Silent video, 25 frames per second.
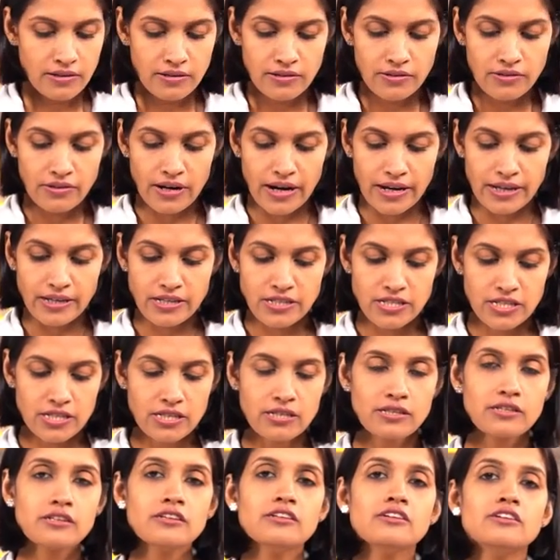Right.
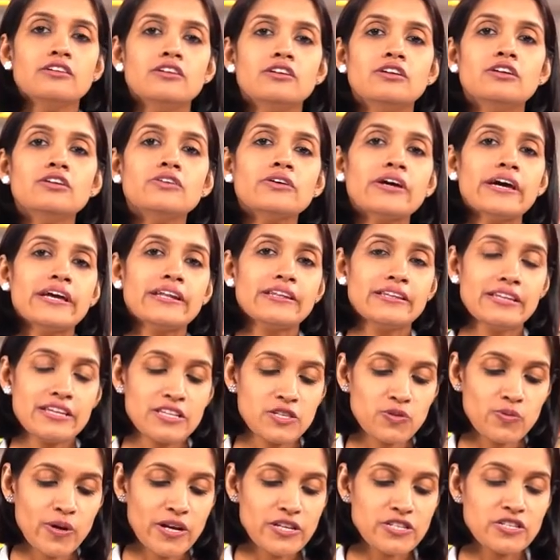Look at
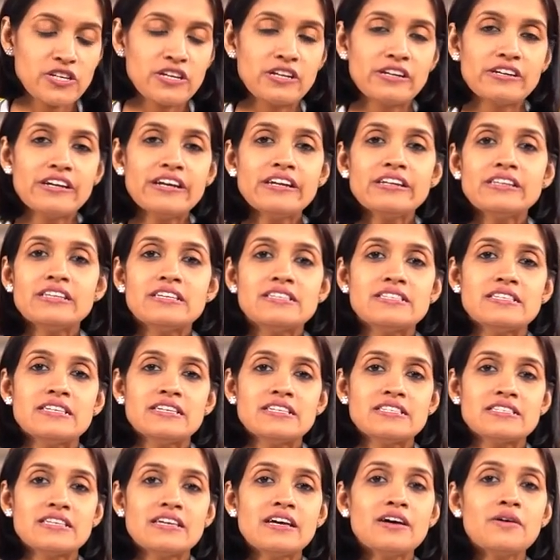this one, children. This
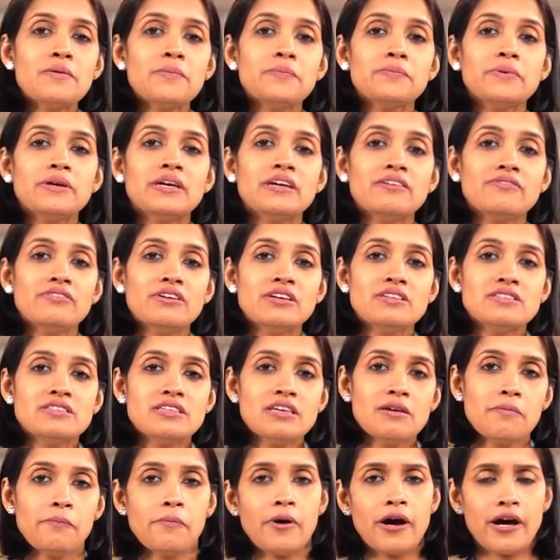is a
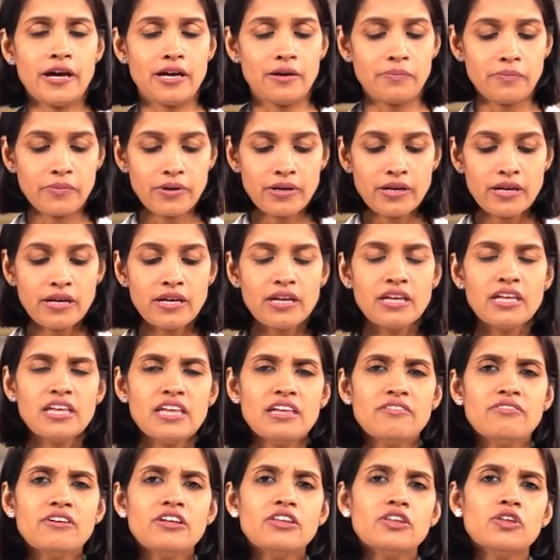PVC pipe.
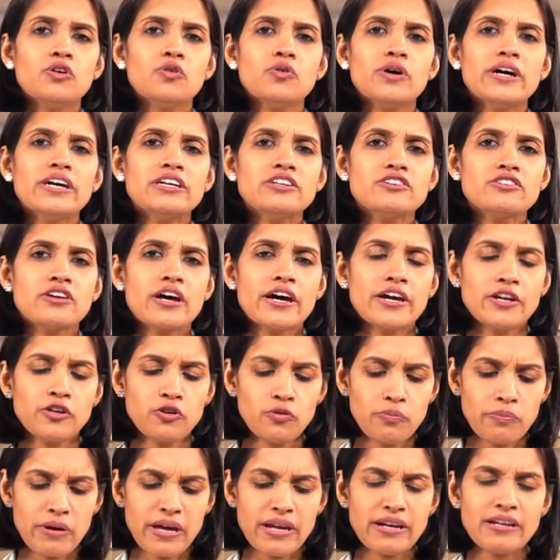Even though I try to
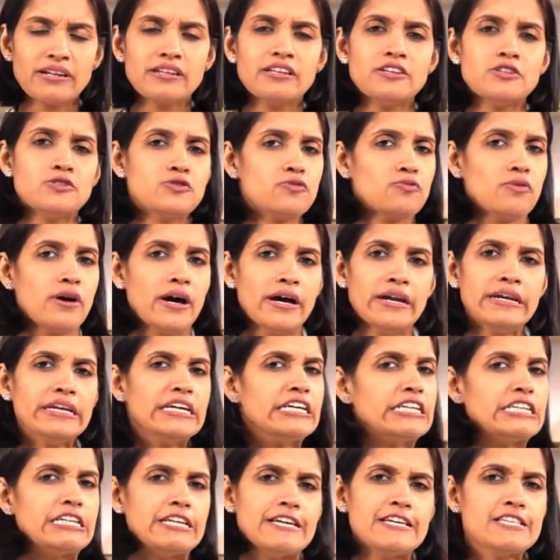bend this one,
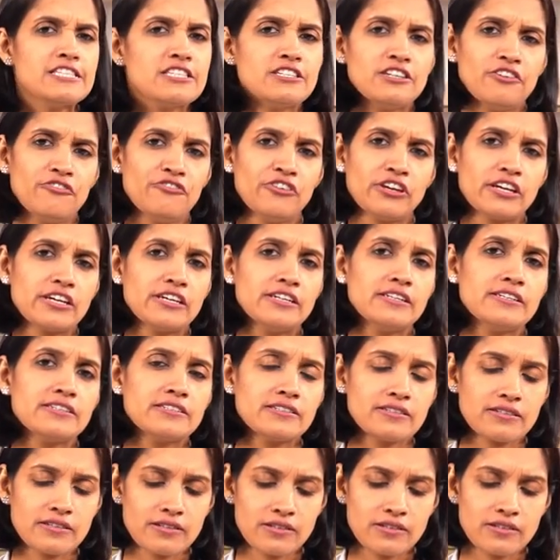it is difficult.